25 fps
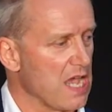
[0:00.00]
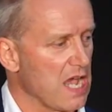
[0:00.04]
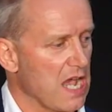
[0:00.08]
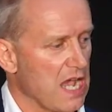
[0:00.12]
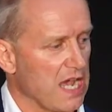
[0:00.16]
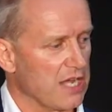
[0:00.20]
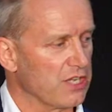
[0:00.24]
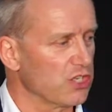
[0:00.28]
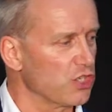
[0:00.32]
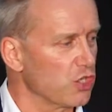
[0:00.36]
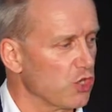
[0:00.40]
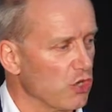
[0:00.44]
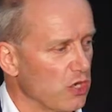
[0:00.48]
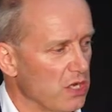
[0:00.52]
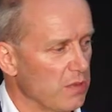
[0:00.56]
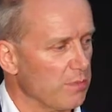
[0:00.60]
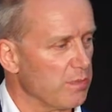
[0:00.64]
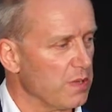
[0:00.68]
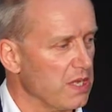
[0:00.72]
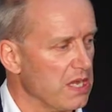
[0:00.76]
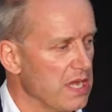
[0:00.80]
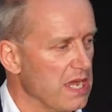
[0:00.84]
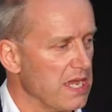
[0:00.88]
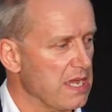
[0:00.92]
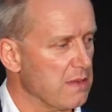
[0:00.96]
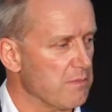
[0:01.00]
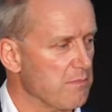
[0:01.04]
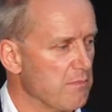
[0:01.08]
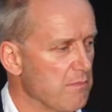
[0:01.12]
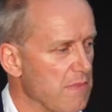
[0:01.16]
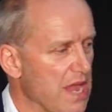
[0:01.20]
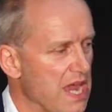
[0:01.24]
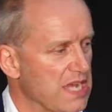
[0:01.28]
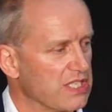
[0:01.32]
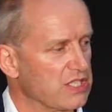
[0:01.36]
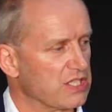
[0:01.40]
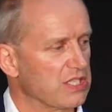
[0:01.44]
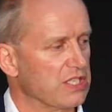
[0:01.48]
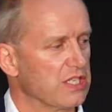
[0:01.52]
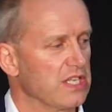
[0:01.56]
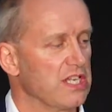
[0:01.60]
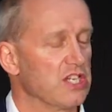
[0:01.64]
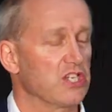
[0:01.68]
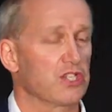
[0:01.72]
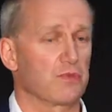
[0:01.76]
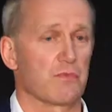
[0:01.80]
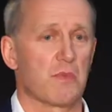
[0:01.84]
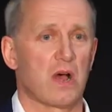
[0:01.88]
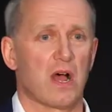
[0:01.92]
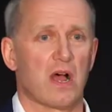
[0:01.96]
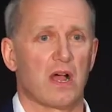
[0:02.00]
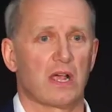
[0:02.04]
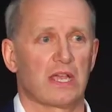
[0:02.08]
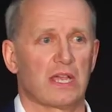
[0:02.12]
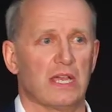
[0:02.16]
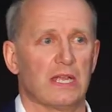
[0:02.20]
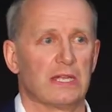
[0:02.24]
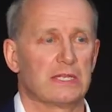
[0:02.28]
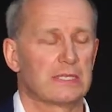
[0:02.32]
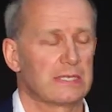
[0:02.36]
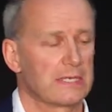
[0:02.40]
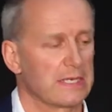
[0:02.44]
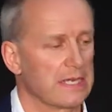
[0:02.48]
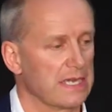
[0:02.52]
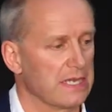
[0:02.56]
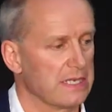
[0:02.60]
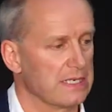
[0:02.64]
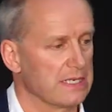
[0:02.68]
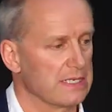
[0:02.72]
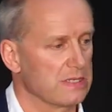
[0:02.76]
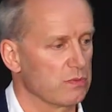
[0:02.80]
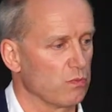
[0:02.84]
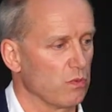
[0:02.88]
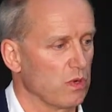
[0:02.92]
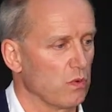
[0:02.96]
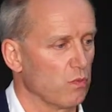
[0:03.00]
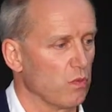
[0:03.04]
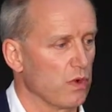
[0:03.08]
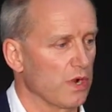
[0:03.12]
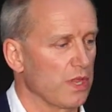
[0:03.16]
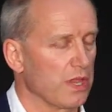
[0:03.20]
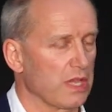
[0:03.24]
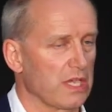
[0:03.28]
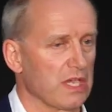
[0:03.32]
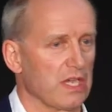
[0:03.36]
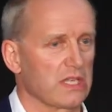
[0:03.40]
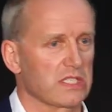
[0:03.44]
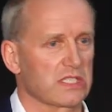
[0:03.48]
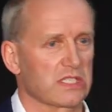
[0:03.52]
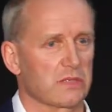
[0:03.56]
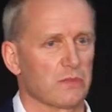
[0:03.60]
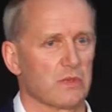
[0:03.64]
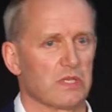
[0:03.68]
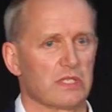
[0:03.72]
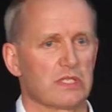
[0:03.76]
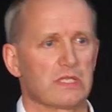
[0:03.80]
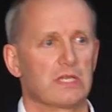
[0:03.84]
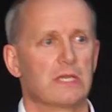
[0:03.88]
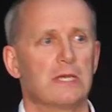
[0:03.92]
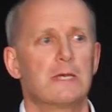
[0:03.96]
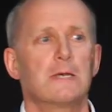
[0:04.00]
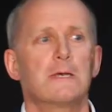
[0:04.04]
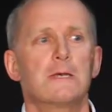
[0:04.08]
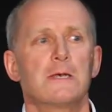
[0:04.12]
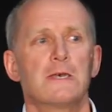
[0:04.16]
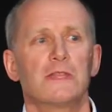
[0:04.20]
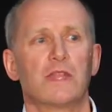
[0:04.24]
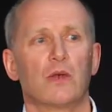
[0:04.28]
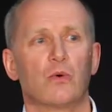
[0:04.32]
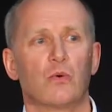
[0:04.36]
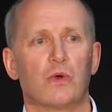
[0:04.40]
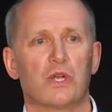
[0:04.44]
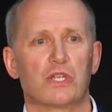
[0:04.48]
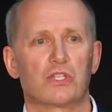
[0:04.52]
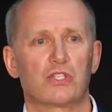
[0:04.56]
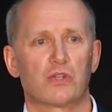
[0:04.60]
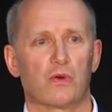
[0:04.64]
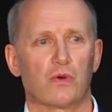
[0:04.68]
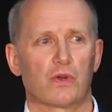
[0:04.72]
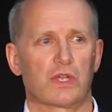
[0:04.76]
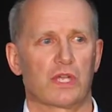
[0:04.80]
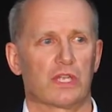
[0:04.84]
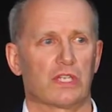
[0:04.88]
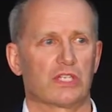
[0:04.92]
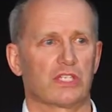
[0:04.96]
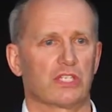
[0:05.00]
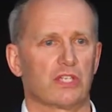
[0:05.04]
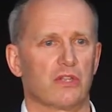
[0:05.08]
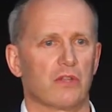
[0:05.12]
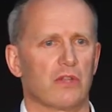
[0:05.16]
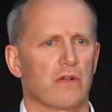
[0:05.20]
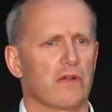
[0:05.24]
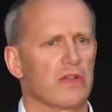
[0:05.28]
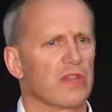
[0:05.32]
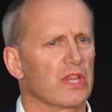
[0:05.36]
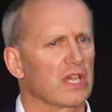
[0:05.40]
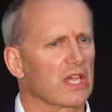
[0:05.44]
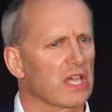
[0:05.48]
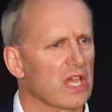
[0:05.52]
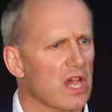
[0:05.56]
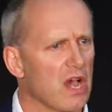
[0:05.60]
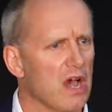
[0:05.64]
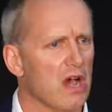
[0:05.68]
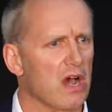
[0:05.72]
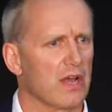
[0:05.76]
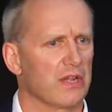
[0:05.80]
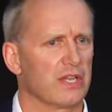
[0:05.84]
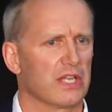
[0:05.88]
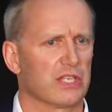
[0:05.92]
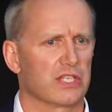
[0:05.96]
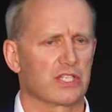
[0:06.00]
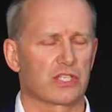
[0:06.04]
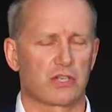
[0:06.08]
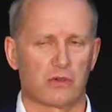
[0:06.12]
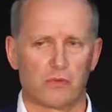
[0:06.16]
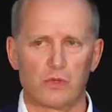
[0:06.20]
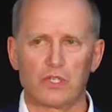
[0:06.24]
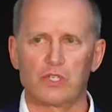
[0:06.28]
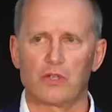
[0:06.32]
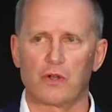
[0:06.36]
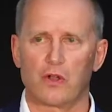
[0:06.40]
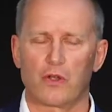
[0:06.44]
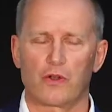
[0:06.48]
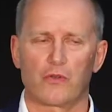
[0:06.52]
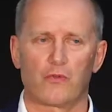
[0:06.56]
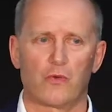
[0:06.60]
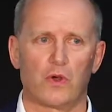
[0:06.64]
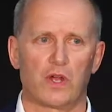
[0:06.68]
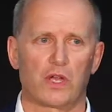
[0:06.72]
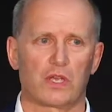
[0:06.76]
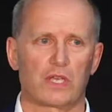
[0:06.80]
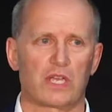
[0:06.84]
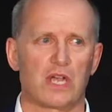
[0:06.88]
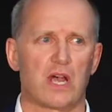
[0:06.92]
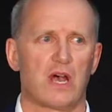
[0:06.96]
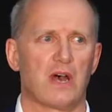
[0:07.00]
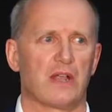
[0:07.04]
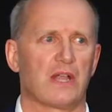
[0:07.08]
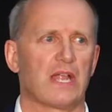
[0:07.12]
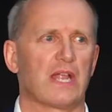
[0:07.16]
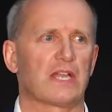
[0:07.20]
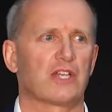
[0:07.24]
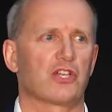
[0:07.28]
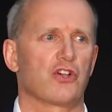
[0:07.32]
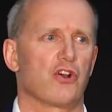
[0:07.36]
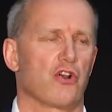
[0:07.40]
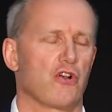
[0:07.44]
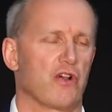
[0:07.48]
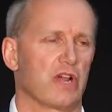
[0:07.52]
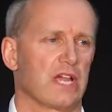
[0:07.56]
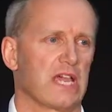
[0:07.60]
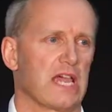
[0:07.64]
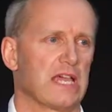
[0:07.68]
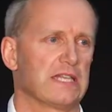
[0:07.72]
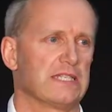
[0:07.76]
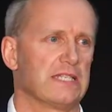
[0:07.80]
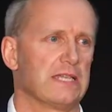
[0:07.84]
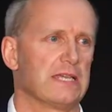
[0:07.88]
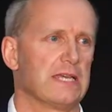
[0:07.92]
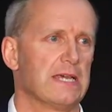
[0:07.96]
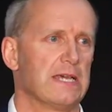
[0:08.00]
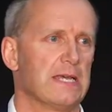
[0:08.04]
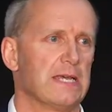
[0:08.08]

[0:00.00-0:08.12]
And could it be a mass niche market? And one of the customers that we're talking to, they're in the carton industry. We do a lot of work carton and corrugated.